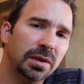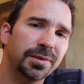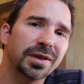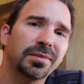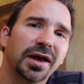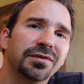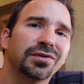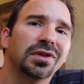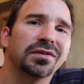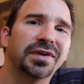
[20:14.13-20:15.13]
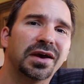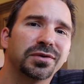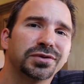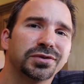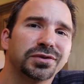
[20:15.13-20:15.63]
being mindful of
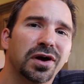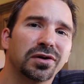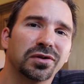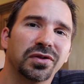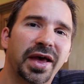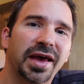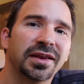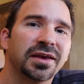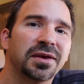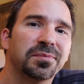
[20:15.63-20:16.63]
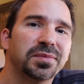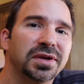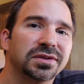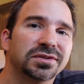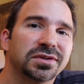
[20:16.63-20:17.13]
how to toggle that
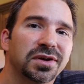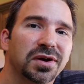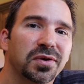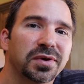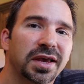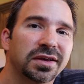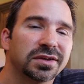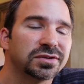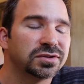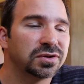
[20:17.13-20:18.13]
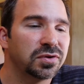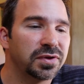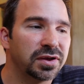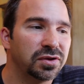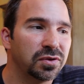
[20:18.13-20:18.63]
piece, okay? And so
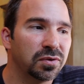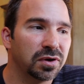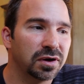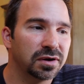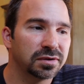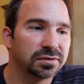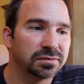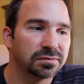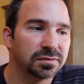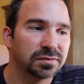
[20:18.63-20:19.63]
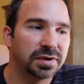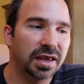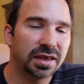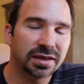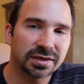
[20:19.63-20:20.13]
that you are
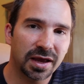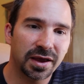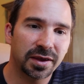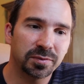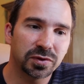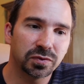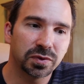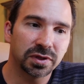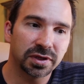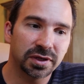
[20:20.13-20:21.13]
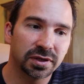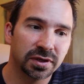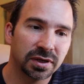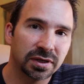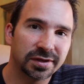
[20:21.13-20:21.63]
taking time to really
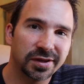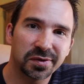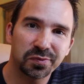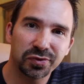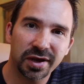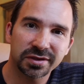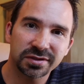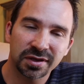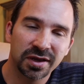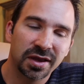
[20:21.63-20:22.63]
decompress,